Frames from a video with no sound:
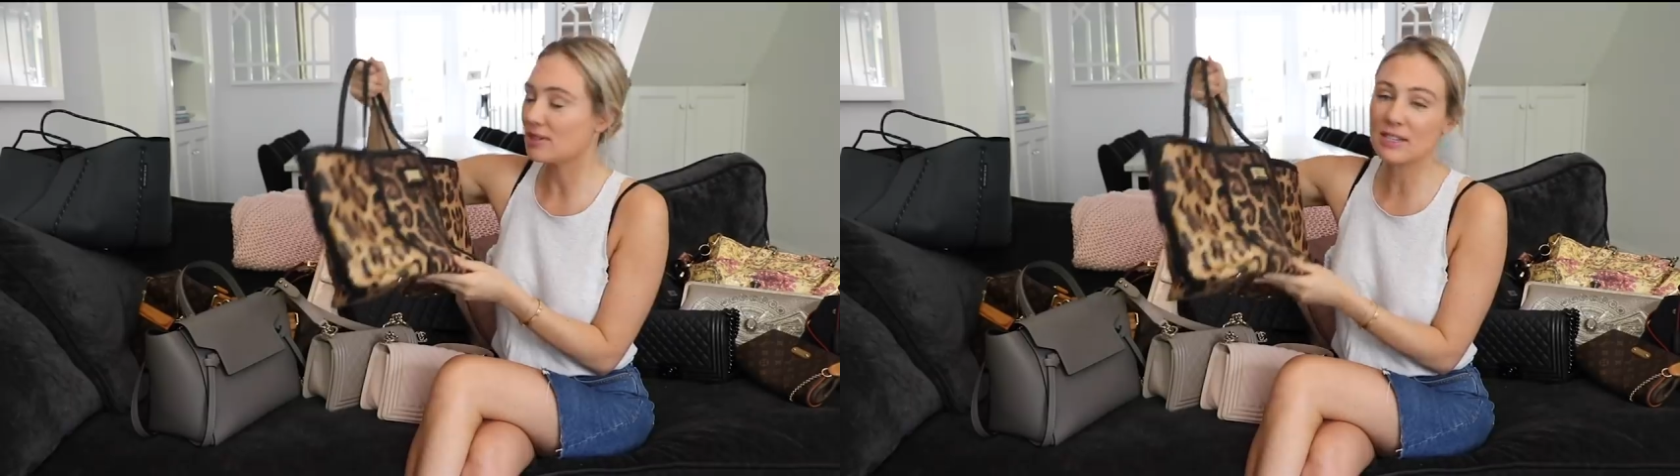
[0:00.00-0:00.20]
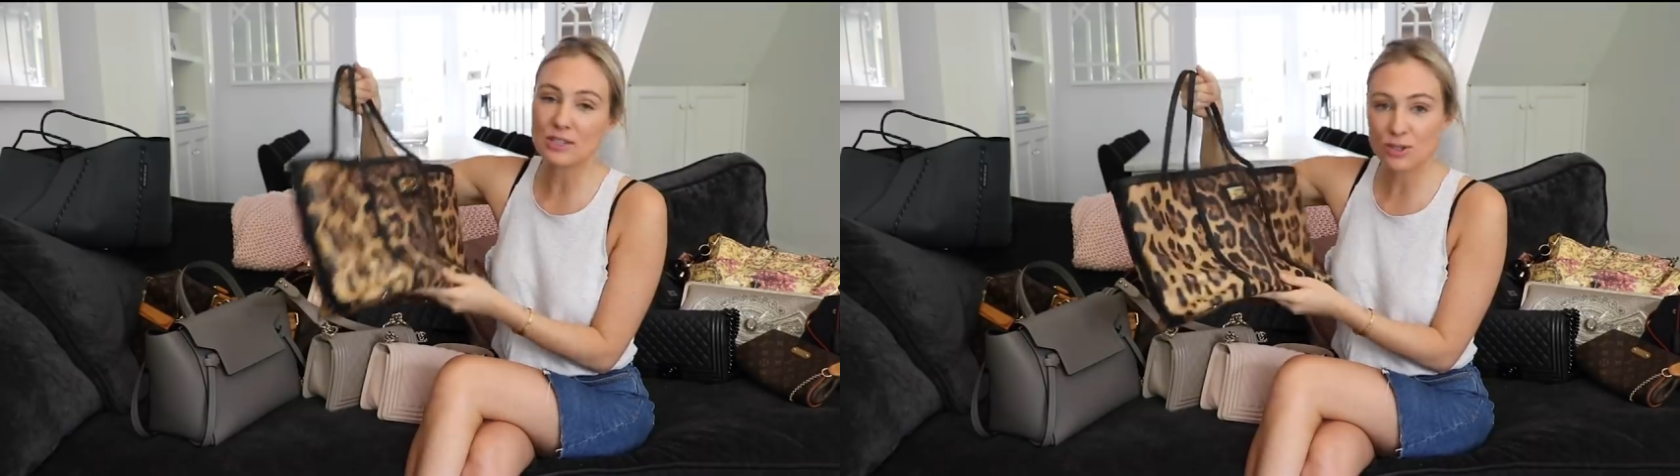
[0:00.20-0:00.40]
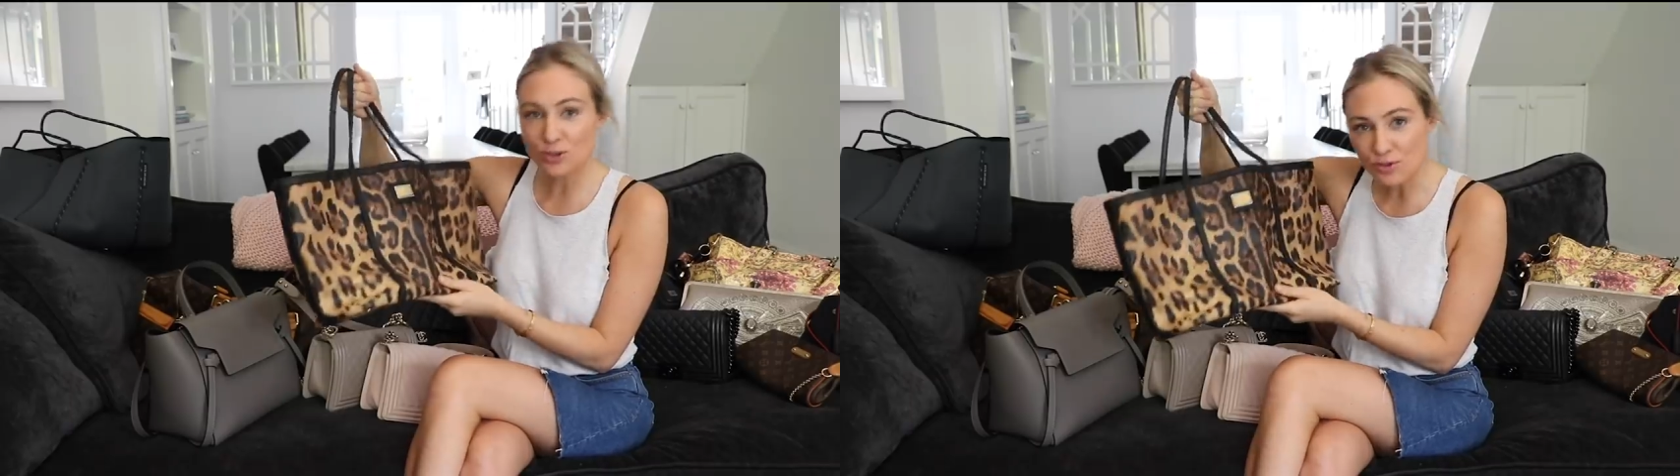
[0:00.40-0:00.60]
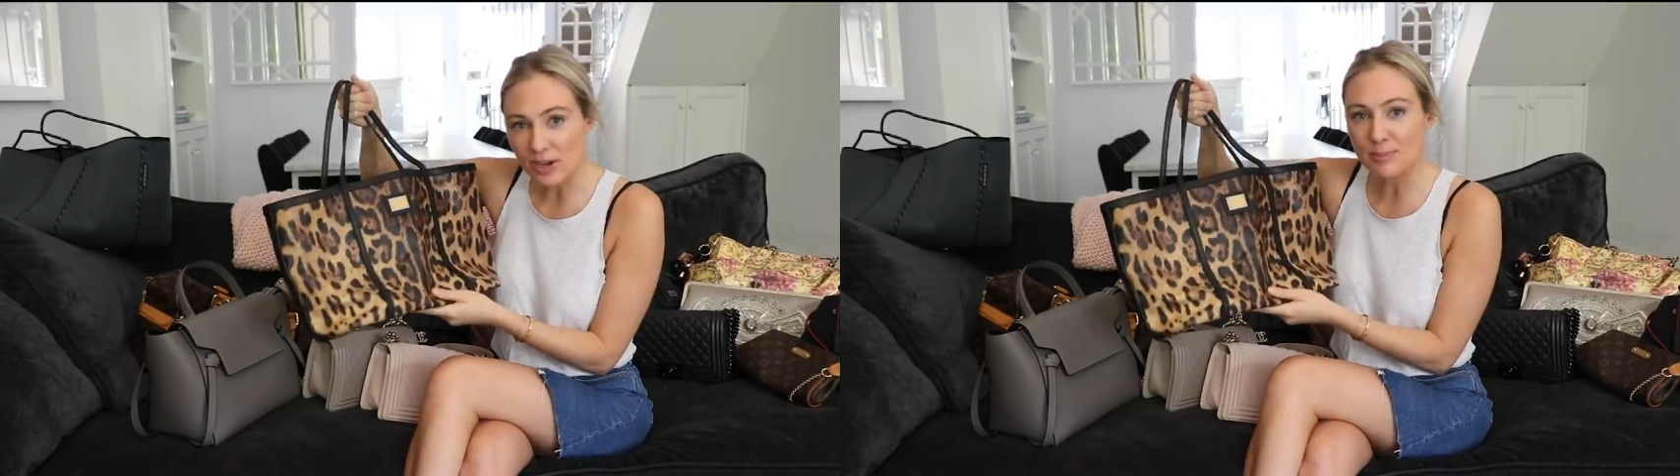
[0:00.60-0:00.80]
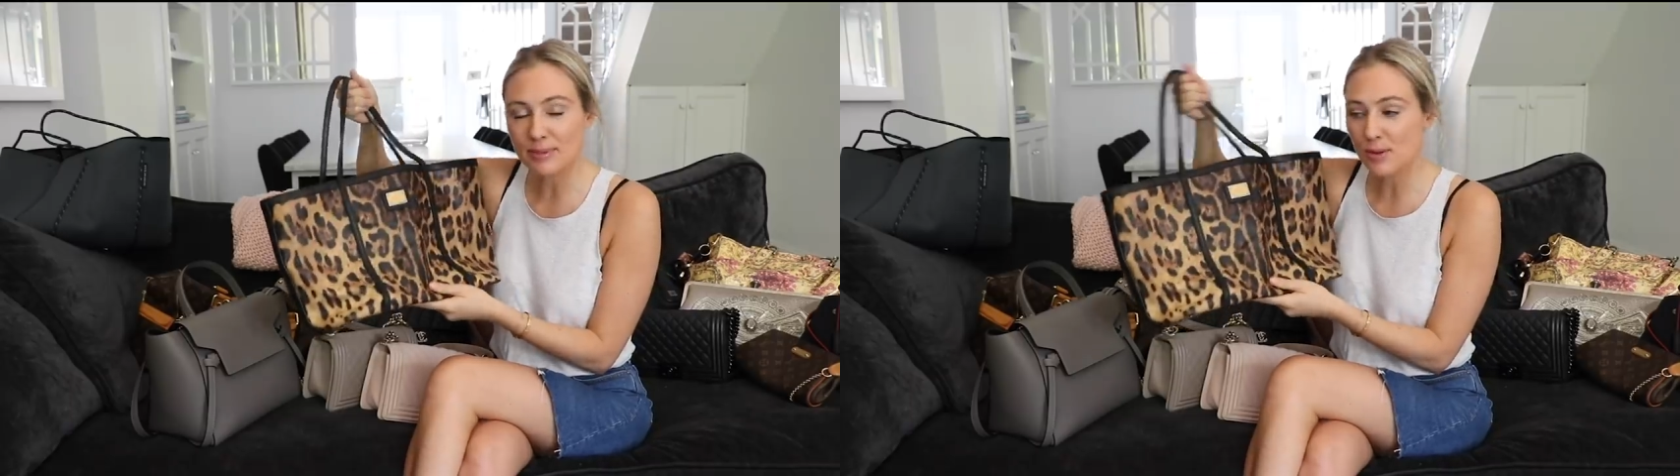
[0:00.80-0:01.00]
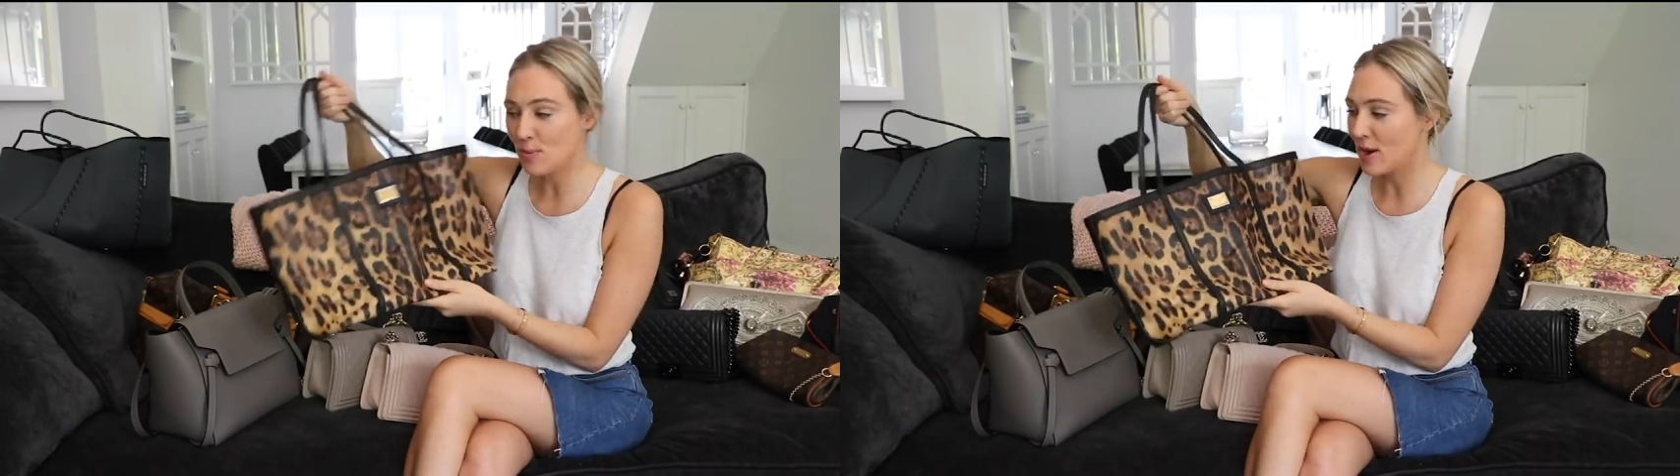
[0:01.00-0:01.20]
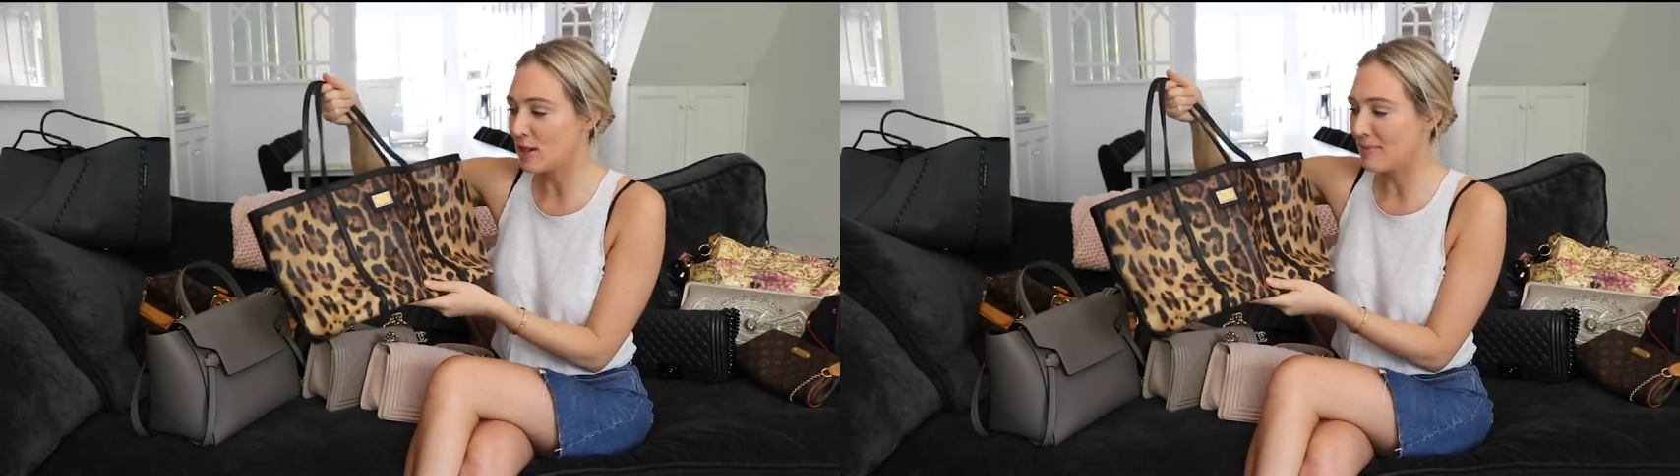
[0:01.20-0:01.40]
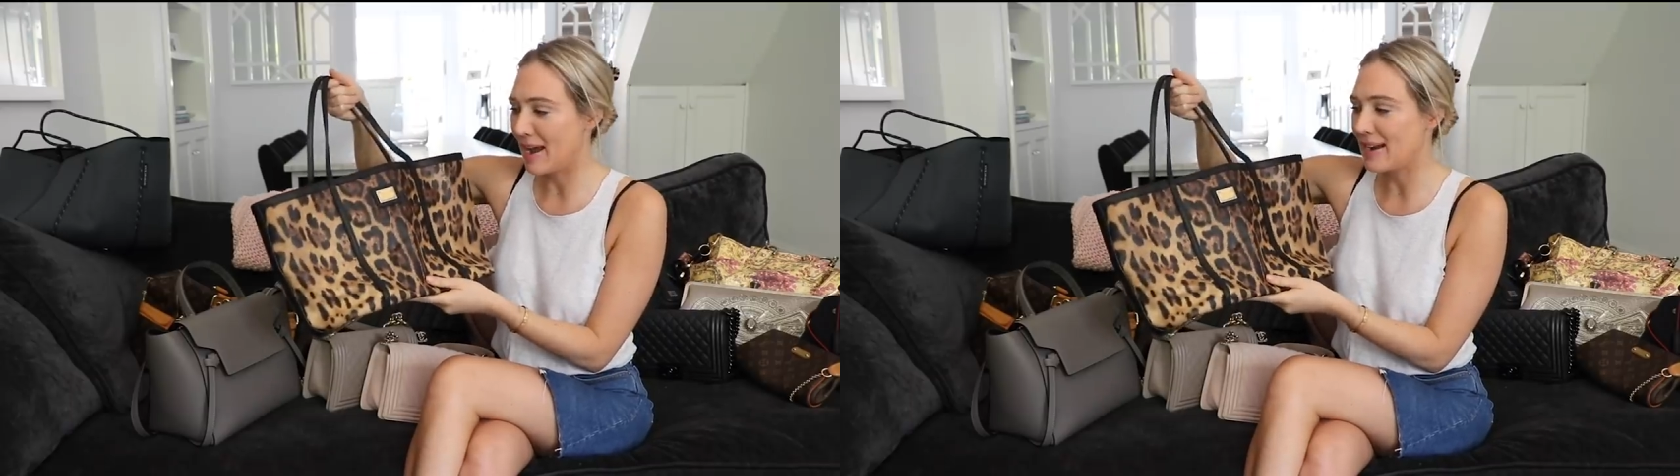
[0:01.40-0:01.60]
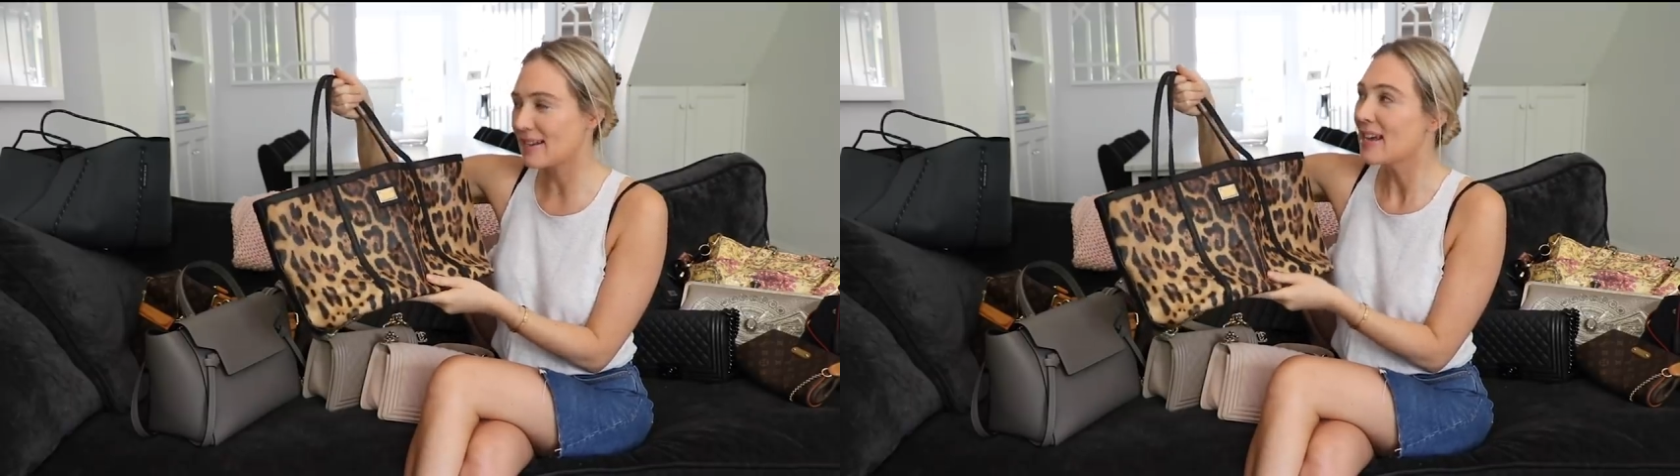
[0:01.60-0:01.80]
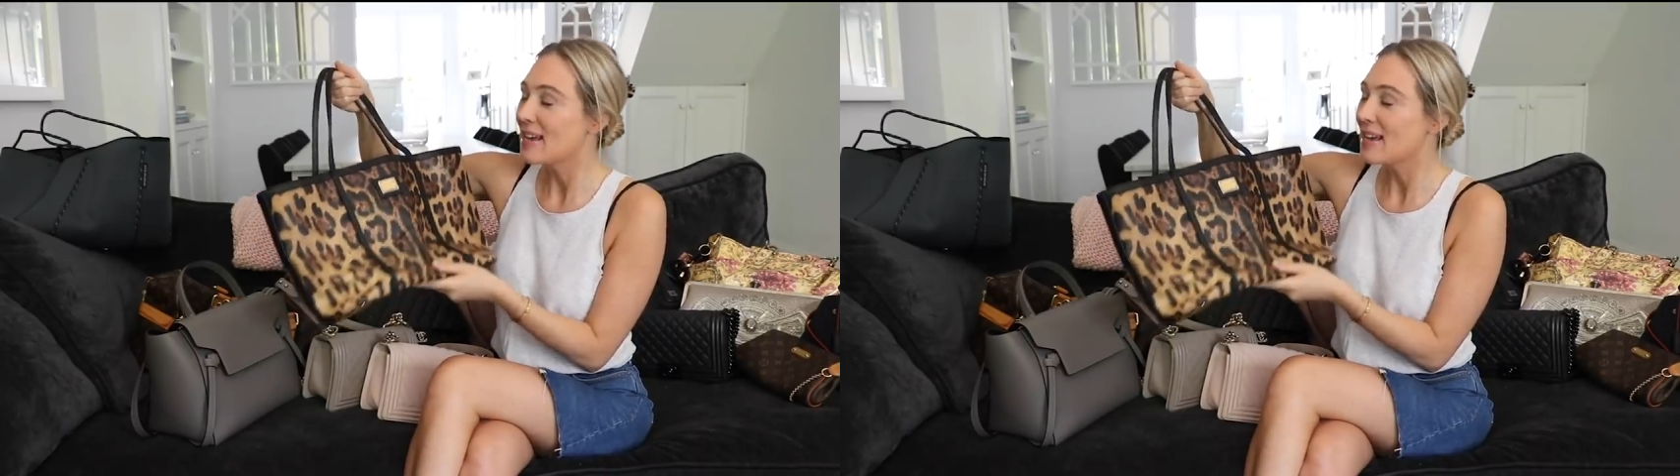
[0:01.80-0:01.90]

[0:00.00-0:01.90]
It's extremely well made.